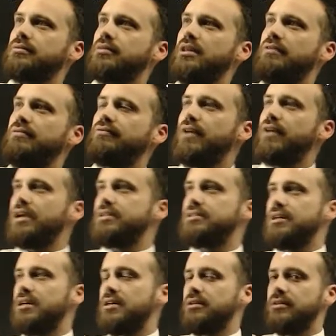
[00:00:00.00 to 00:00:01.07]
the
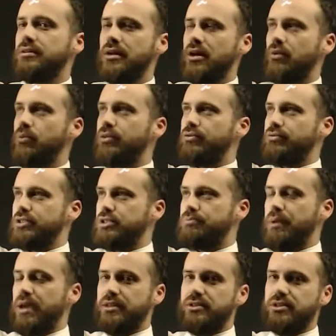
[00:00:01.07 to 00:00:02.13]
vector with
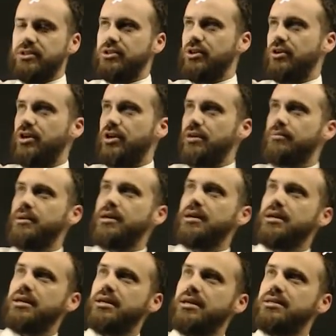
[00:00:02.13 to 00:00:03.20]
respect to time
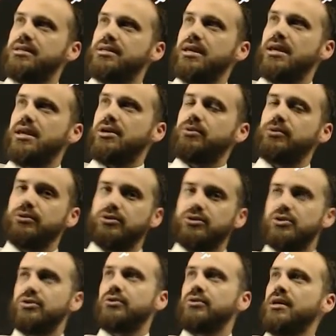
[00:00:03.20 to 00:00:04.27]
is equal
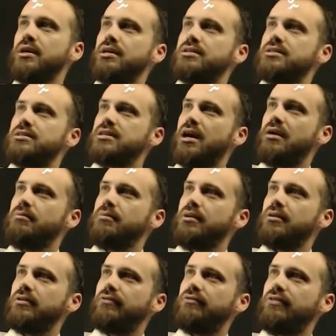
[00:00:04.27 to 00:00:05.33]
to some
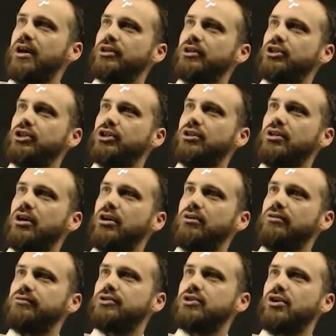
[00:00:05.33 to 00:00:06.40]
function
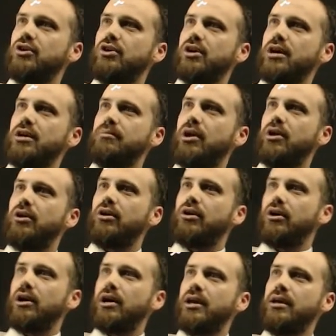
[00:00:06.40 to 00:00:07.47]
of time
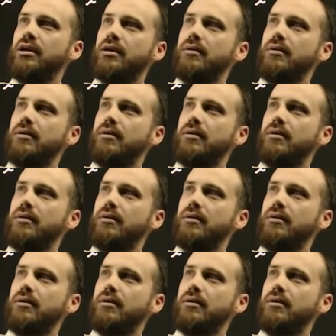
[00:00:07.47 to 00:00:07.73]
I,